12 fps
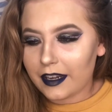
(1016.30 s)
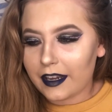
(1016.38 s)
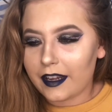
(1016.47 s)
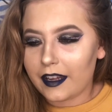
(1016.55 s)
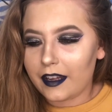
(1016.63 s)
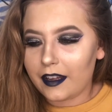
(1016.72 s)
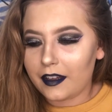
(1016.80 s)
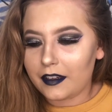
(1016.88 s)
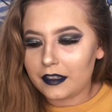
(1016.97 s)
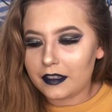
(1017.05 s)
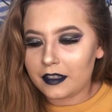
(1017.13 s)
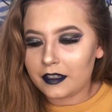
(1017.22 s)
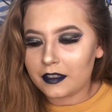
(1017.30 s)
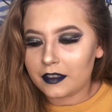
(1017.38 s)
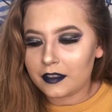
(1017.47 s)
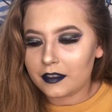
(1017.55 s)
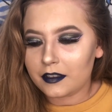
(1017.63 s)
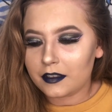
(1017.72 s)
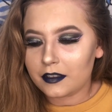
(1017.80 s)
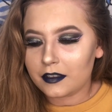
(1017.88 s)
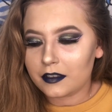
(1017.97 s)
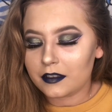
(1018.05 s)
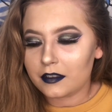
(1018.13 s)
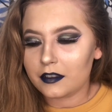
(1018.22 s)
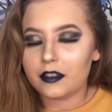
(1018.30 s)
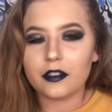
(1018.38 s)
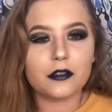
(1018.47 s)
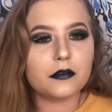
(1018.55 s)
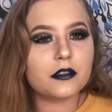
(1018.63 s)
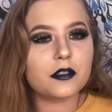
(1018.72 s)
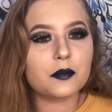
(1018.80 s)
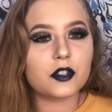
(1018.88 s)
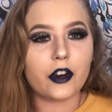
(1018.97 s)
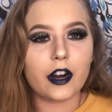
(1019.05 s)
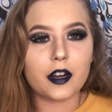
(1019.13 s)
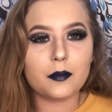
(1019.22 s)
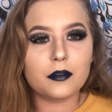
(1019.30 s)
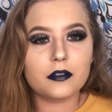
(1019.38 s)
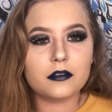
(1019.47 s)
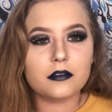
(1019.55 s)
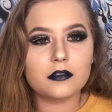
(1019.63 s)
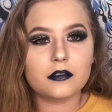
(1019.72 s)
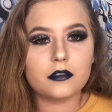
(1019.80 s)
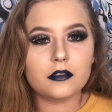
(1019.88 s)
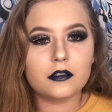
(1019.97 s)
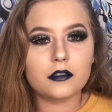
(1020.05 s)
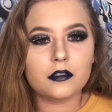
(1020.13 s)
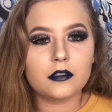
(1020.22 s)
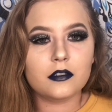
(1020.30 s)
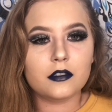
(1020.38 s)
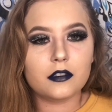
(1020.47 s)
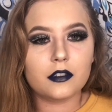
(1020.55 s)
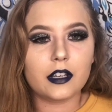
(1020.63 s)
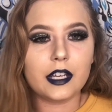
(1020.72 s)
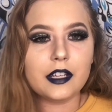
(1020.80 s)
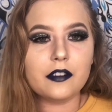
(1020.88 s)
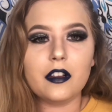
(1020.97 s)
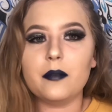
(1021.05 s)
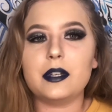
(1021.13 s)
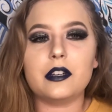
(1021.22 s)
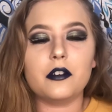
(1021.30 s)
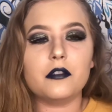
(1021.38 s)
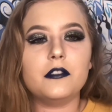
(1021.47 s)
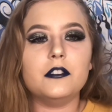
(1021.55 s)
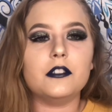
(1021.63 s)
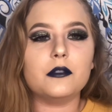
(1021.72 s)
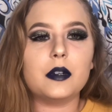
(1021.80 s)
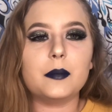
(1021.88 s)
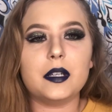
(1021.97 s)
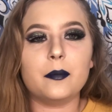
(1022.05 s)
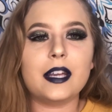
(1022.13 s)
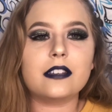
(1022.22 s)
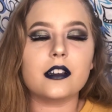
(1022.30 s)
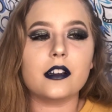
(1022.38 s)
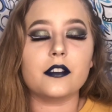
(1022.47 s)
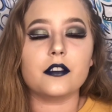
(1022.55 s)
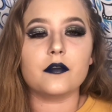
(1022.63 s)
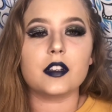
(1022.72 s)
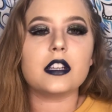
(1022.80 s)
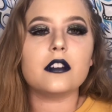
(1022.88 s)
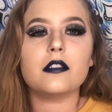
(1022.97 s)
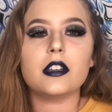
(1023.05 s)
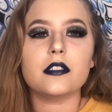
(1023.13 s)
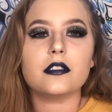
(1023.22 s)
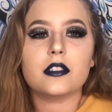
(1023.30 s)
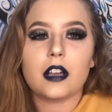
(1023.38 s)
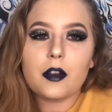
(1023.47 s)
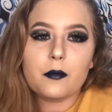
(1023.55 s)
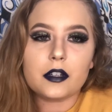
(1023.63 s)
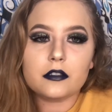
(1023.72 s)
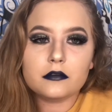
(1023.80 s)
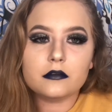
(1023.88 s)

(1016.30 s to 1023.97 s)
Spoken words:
And, you know, subscribe and let me know if you do want me to make that other video, because I will.